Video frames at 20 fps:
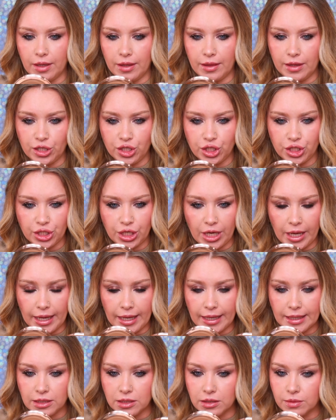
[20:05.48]
that the
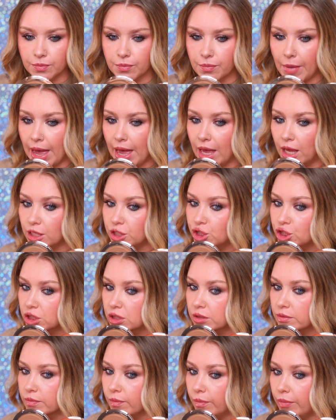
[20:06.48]
shades
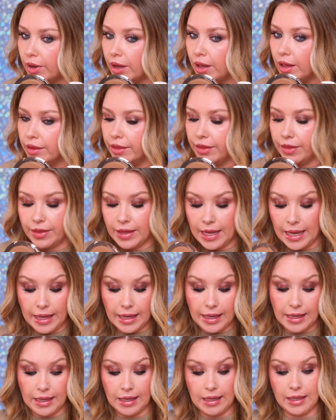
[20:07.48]
matched, but
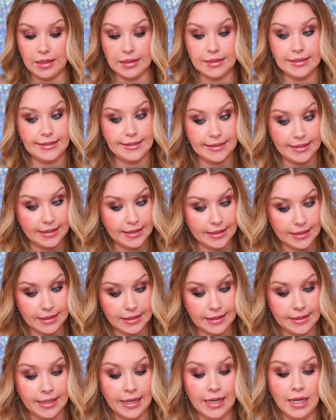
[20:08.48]
they
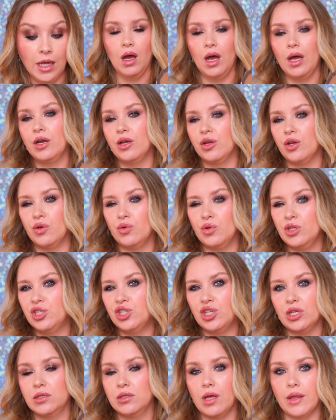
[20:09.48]
didn't. I don't know, it's
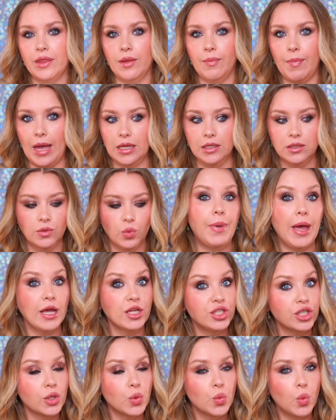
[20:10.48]
just not the best.
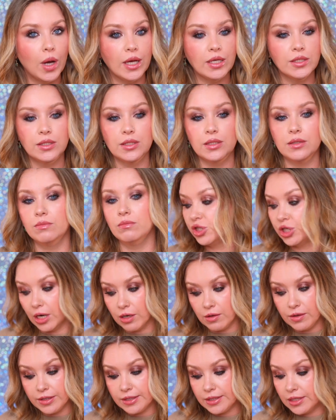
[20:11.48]
Packaging wise,
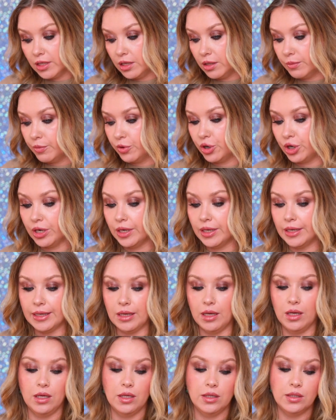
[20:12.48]
Charlotte Tilbury
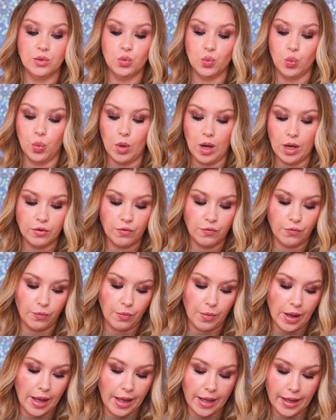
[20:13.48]
is one of
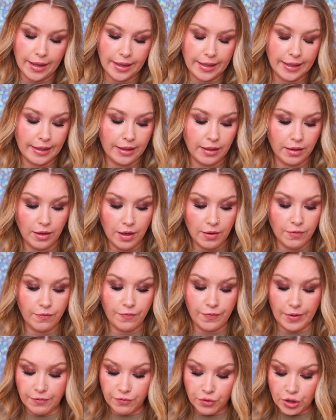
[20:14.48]
my
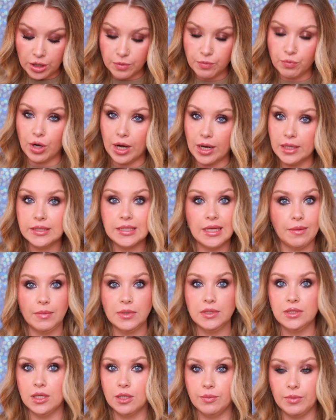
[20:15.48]
favorite brands, I
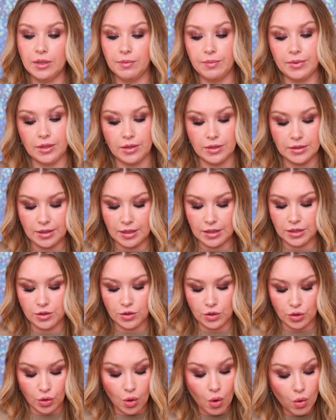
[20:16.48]
must admit, because
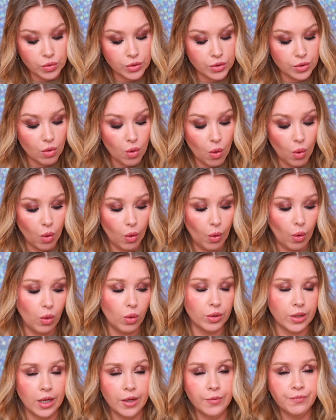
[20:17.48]
this rose
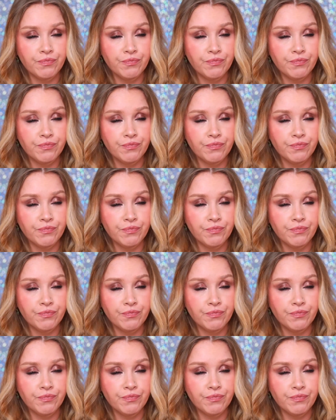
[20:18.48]
gold,